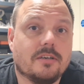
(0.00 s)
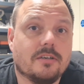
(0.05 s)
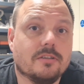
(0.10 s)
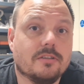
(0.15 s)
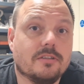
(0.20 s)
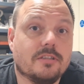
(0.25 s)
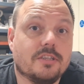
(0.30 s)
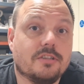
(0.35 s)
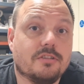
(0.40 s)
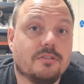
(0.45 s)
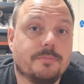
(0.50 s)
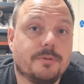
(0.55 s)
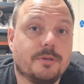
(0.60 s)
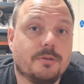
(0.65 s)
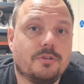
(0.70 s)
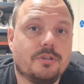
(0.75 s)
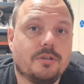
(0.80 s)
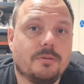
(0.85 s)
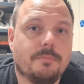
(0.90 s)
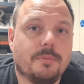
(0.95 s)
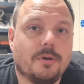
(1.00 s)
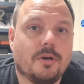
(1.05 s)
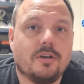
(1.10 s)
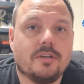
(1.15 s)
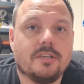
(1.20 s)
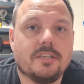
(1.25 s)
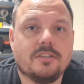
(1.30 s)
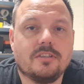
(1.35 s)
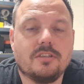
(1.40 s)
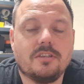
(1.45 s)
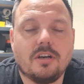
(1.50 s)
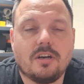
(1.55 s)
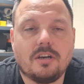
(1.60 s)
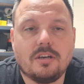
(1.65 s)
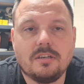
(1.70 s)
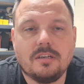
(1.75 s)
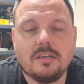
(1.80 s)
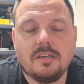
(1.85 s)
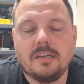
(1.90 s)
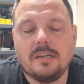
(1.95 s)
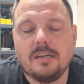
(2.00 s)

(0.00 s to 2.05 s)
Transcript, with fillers: old distribution board is gone,